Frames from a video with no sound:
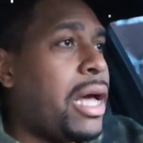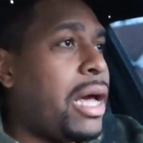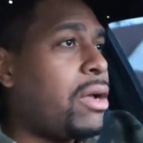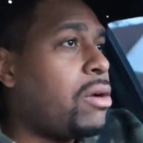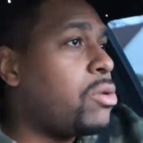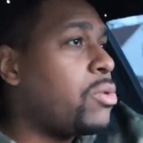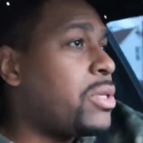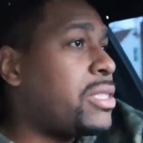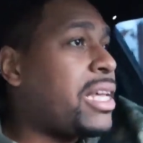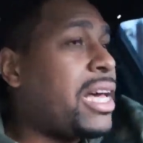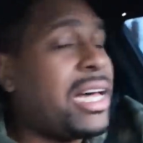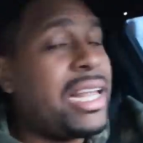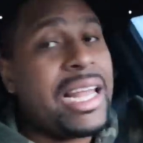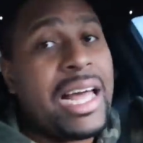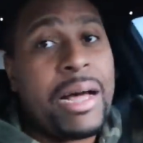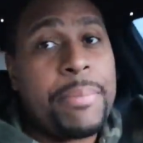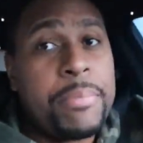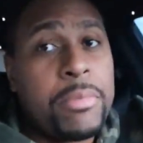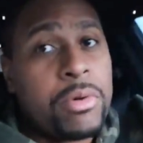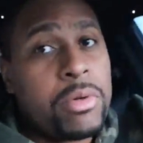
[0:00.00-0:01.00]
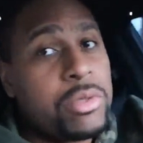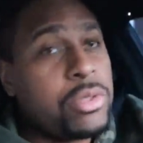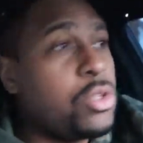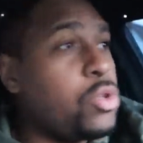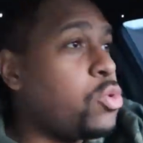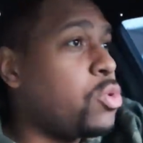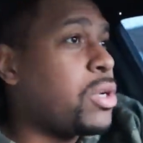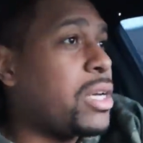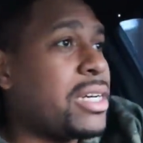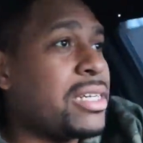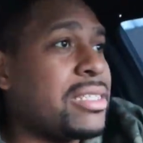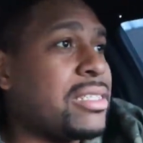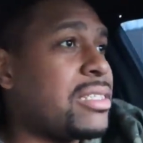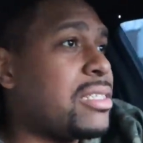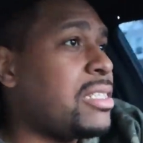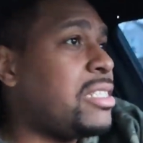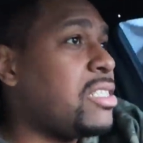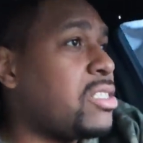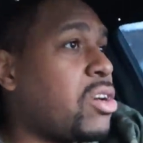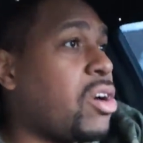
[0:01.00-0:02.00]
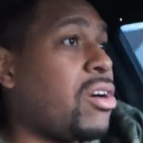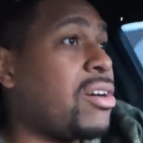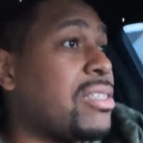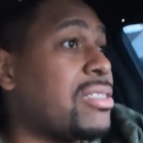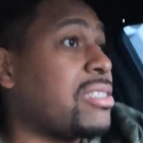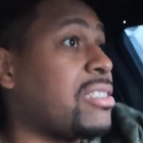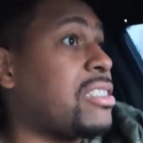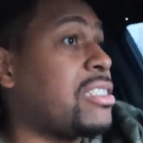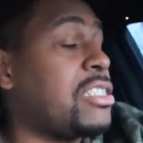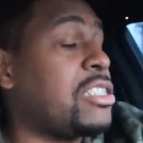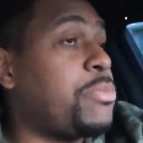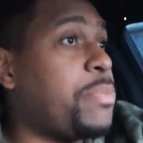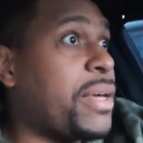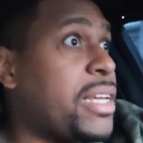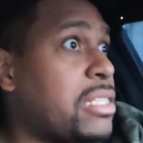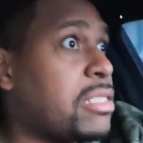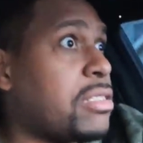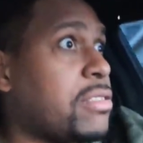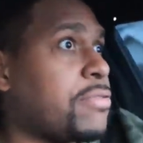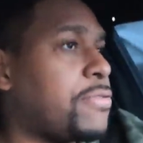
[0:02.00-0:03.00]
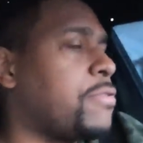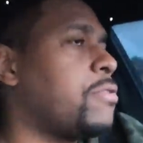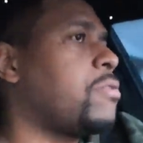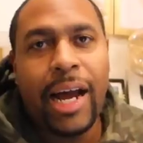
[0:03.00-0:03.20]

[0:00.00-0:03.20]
I don't know what the hell I'm gonna do because these cars are expensive.